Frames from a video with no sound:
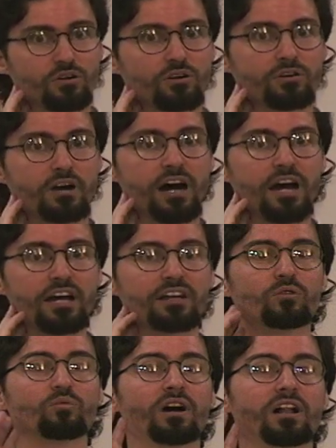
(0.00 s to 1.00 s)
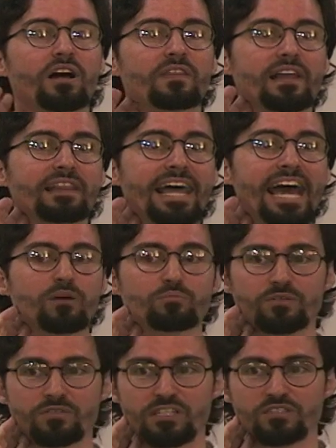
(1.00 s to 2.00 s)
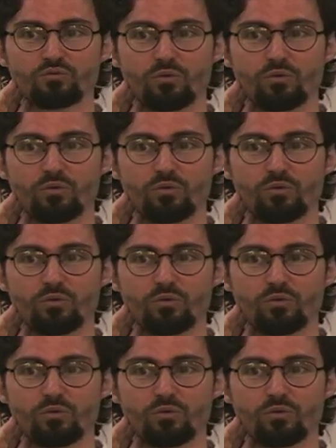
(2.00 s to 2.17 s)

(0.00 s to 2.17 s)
Quran while on the lap of his